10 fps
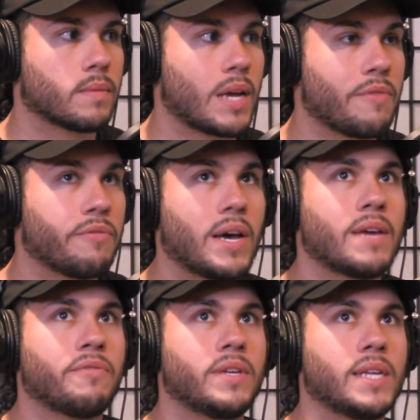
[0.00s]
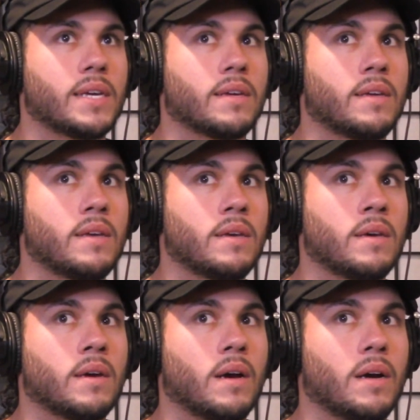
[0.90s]
I feel like,
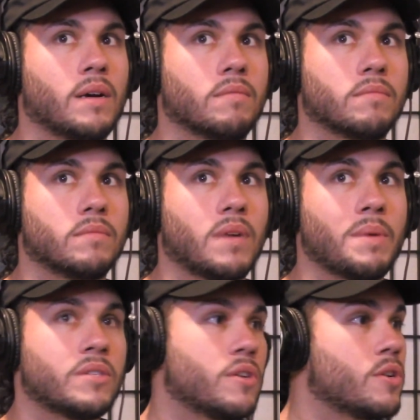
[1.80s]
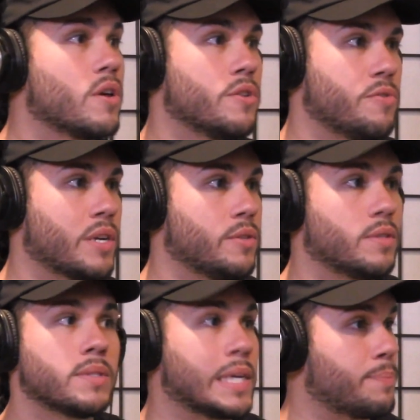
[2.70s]
I mean, certain other
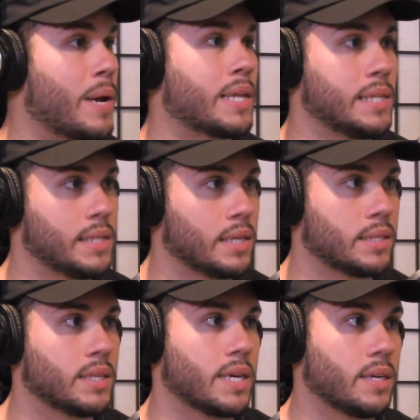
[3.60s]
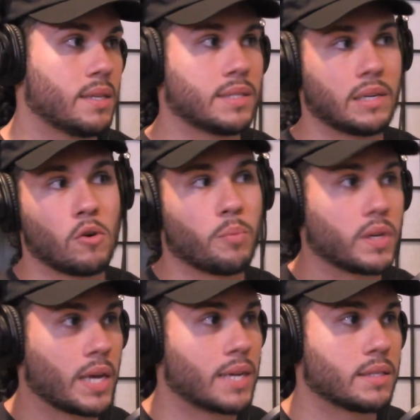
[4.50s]
directors like Spike Lee does it, like he does like
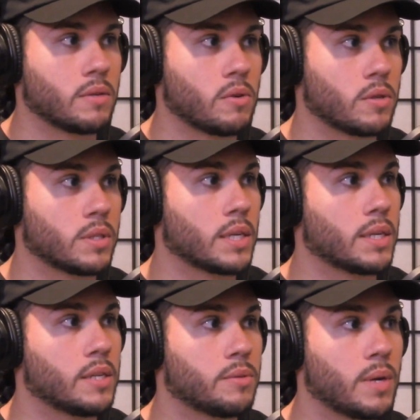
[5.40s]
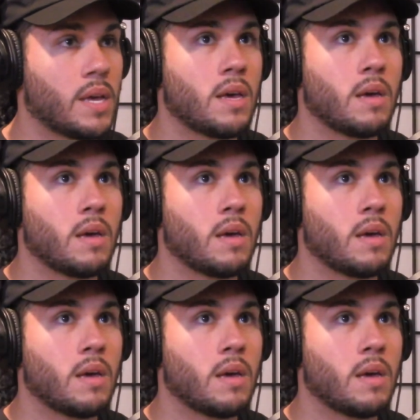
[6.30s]
open casting calls like nationwide.